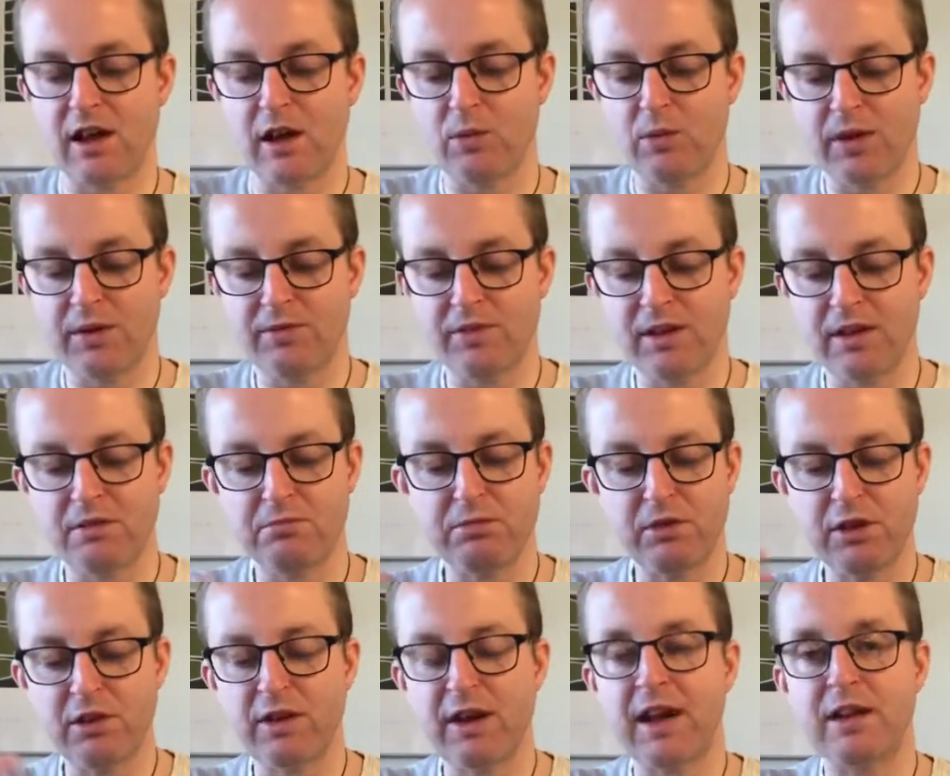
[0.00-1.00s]
However,
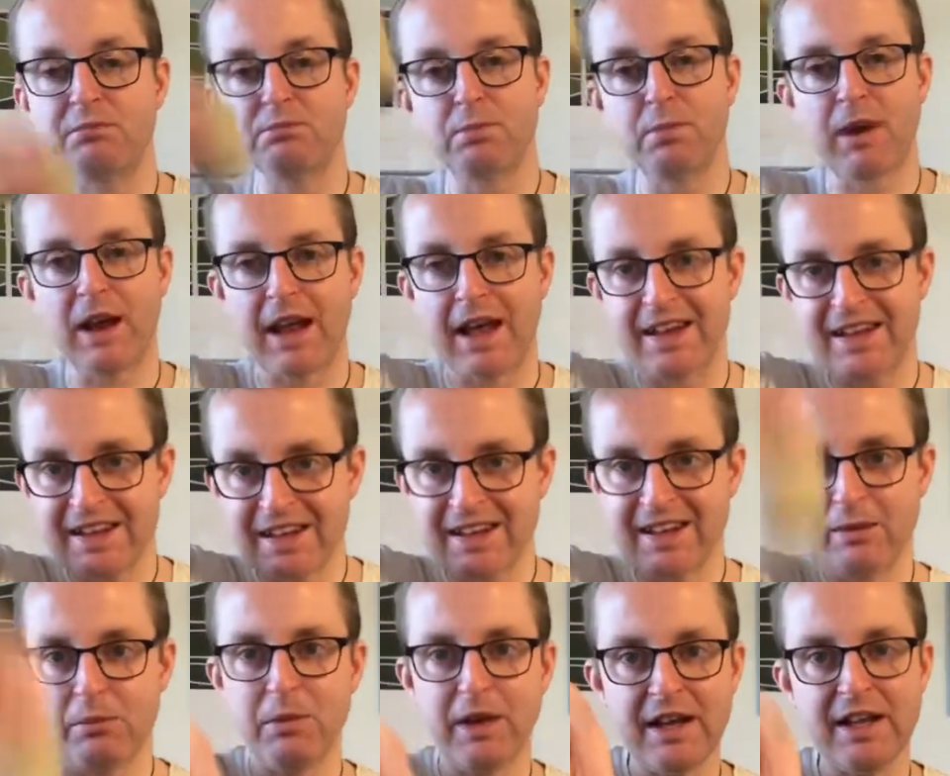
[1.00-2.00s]
you can plant
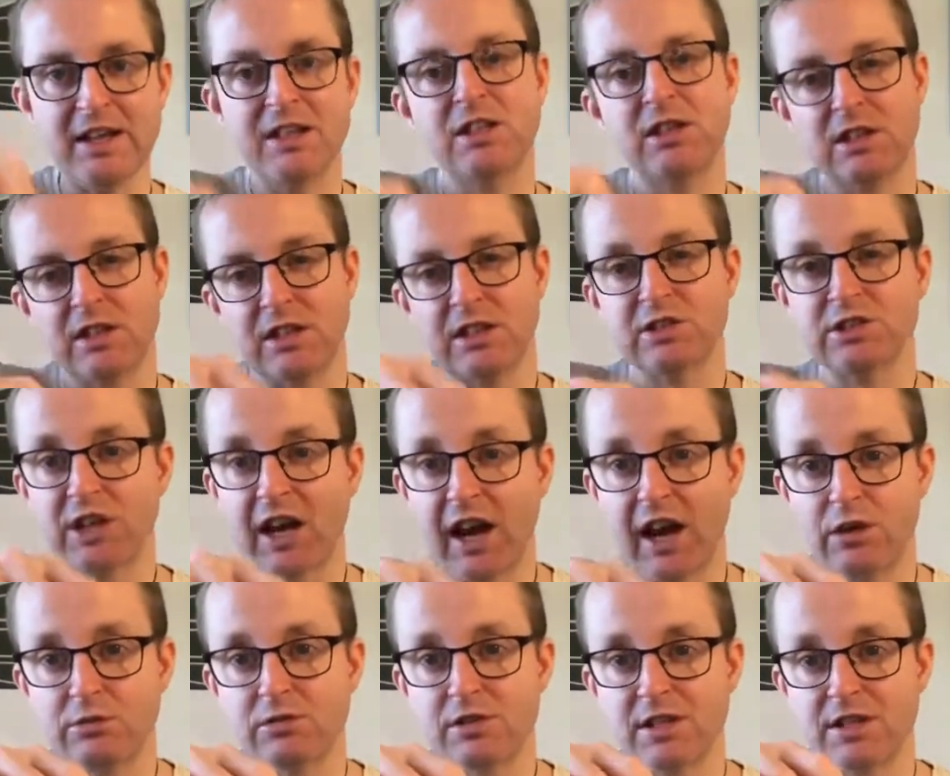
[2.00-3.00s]
them into the
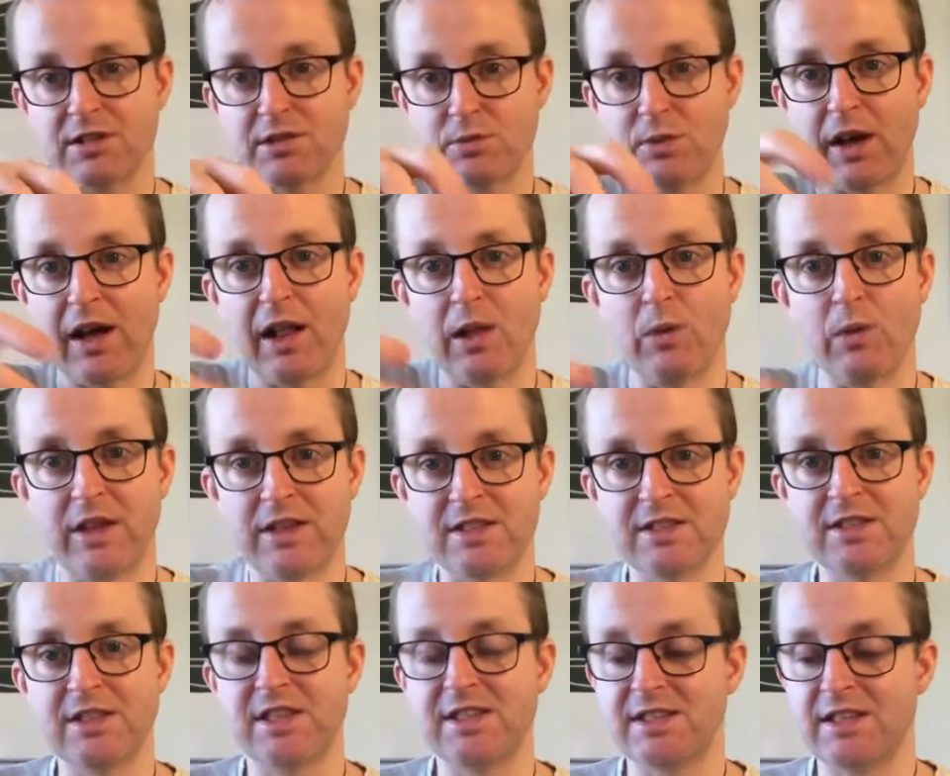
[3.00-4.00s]
ground as well once
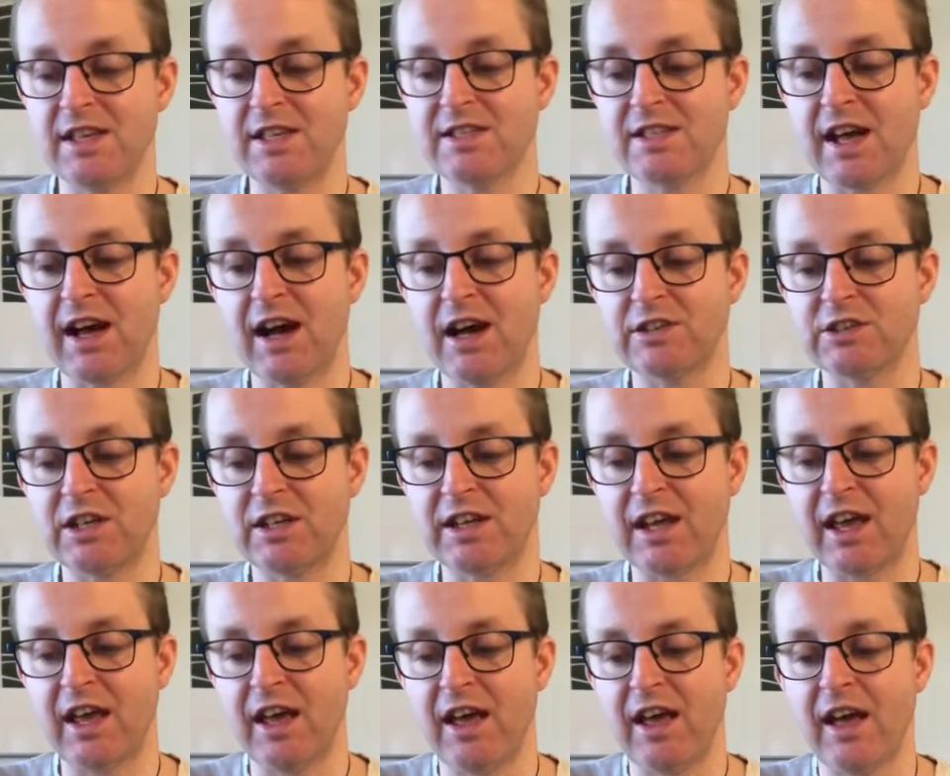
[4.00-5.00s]
the seeds are
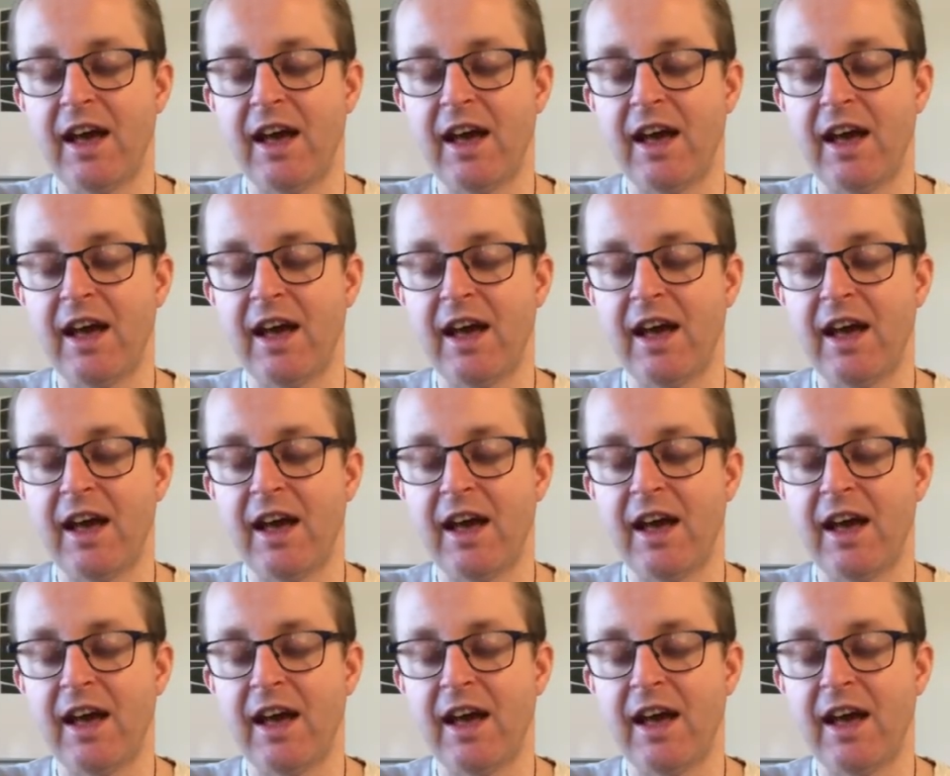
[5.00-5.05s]
ready,